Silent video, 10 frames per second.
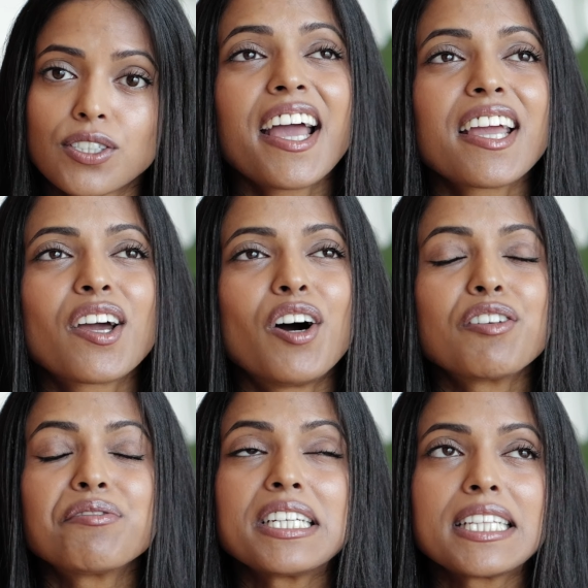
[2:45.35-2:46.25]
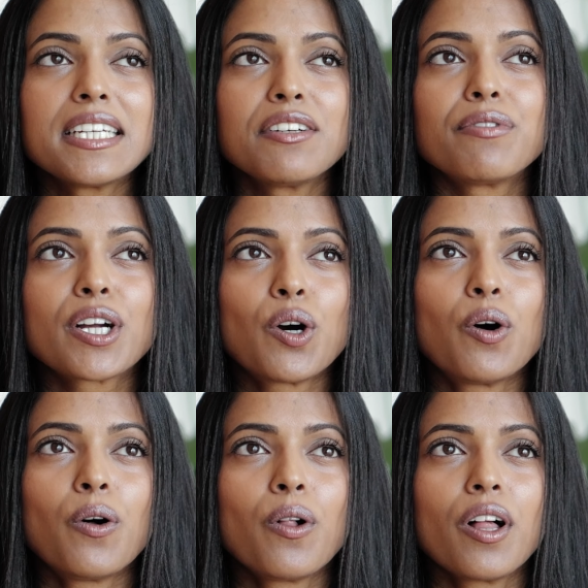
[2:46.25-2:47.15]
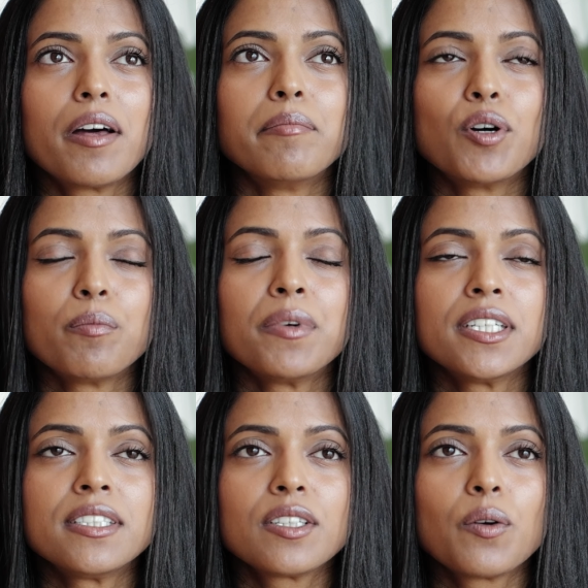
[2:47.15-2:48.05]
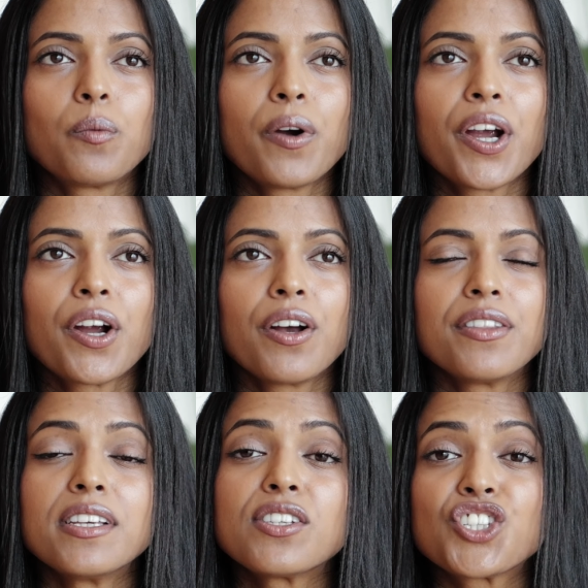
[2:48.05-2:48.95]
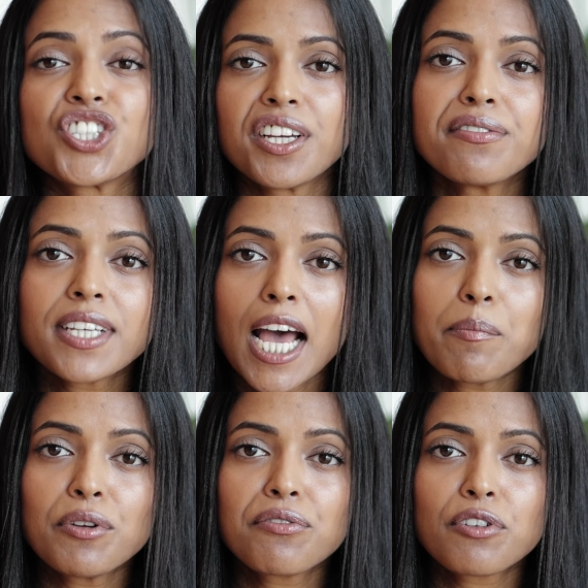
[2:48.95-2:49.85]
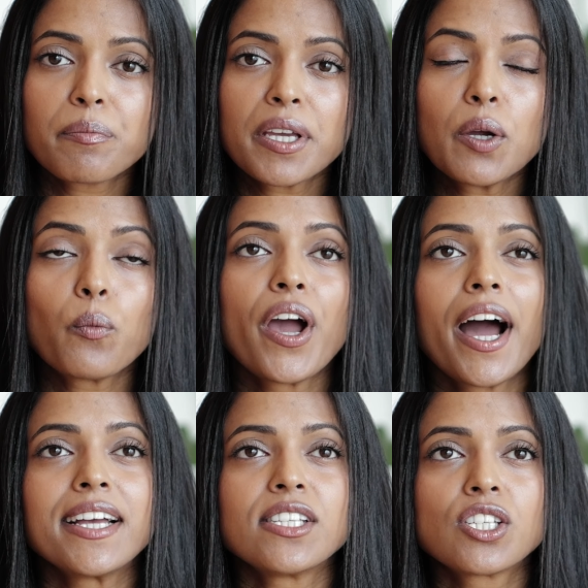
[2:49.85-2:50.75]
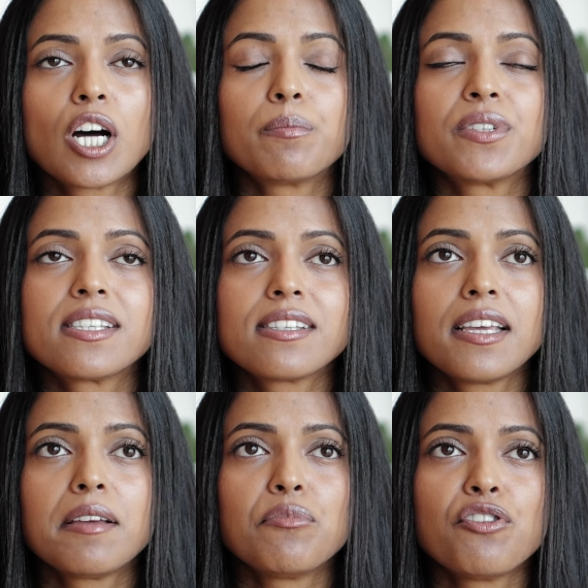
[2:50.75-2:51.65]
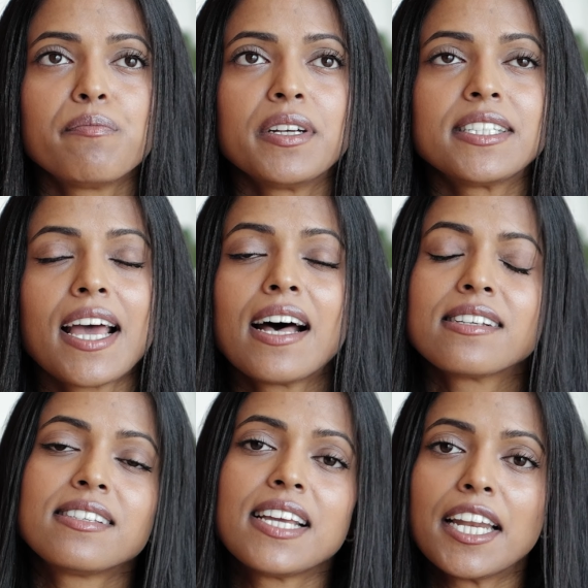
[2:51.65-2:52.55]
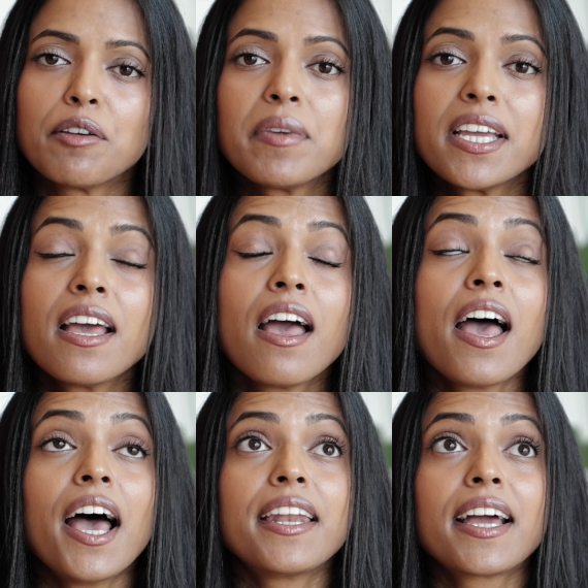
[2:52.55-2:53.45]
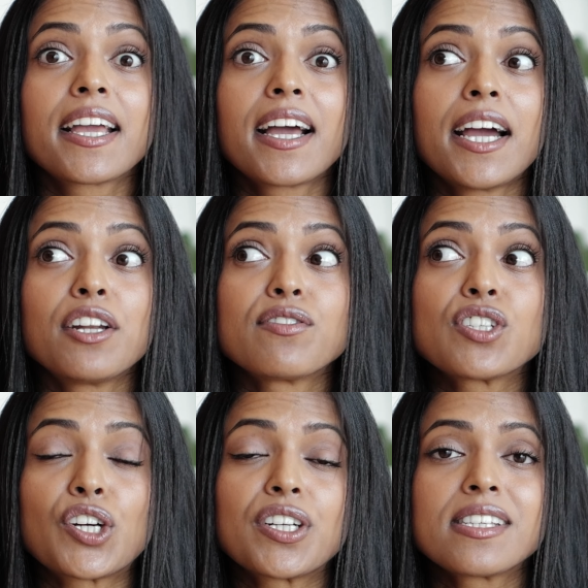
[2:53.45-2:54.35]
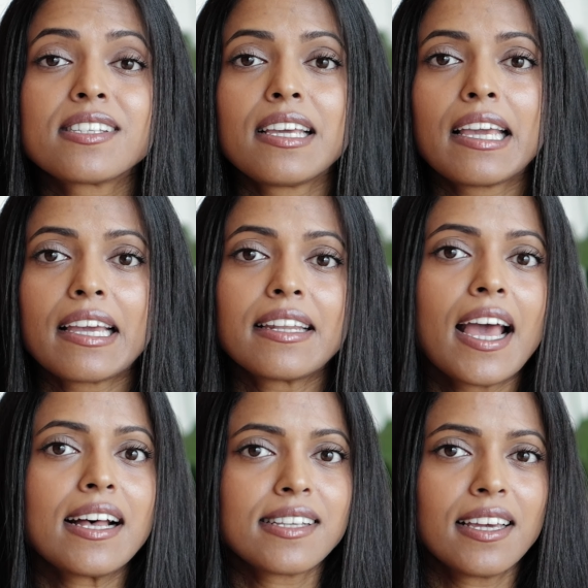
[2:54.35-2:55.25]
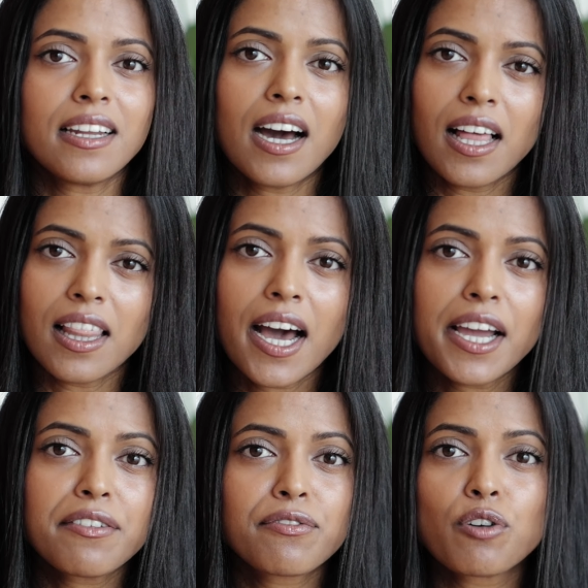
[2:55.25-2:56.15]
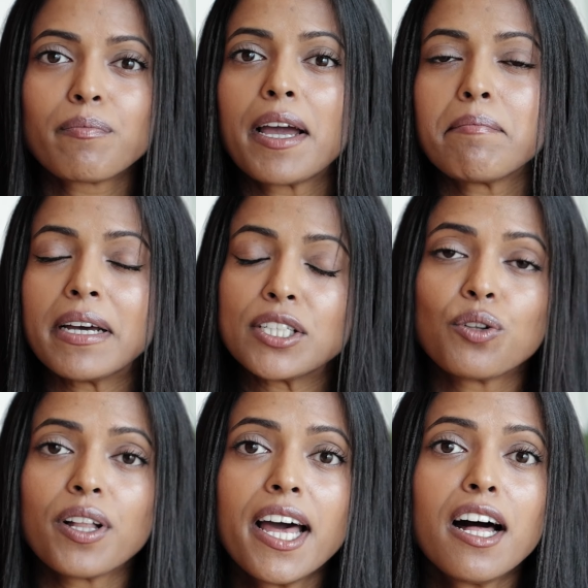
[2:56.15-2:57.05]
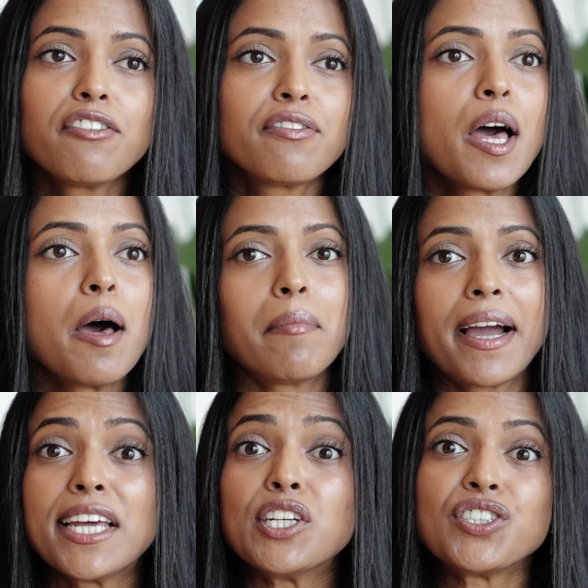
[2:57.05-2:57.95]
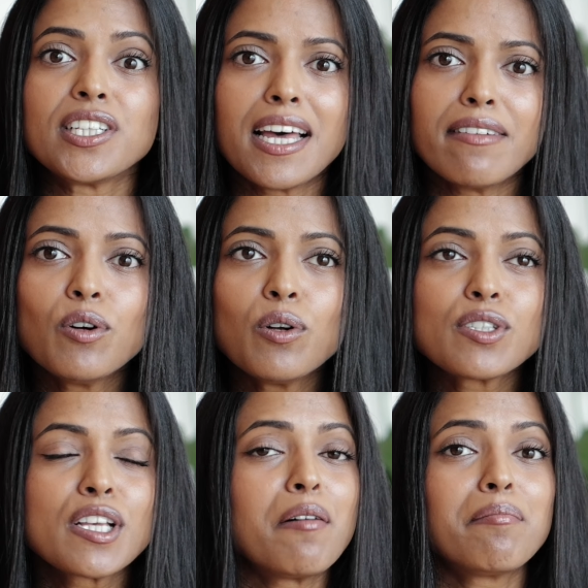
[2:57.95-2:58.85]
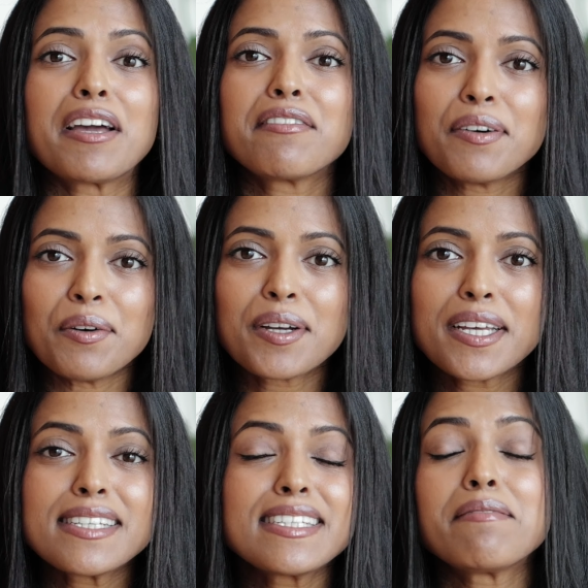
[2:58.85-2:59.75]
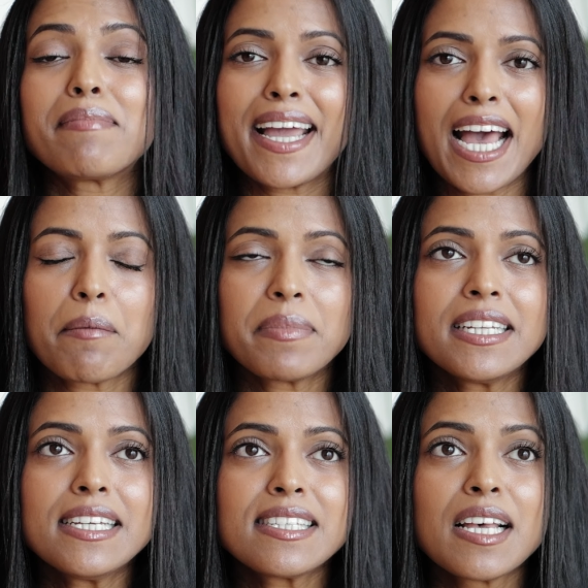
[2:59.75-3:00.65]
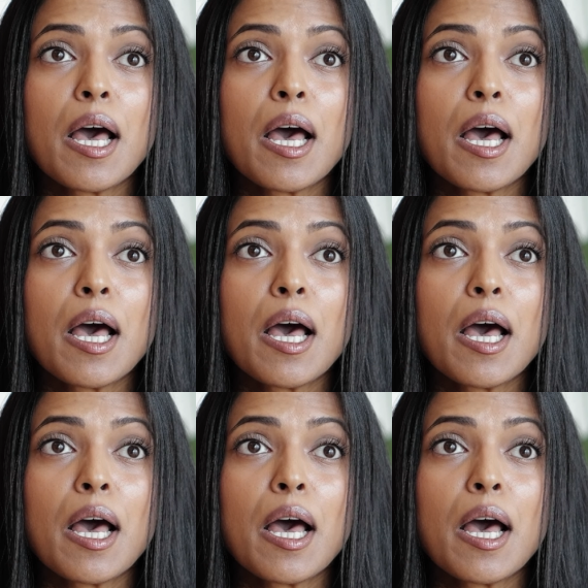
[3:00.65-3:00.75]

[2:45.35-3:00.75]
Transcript: I can't really recall a moment where this shift happened for me, where I stopped seeing movement as the enemy and I kind of started seeing it as an ally for my mental health, my energy levels, my focus and my happiness.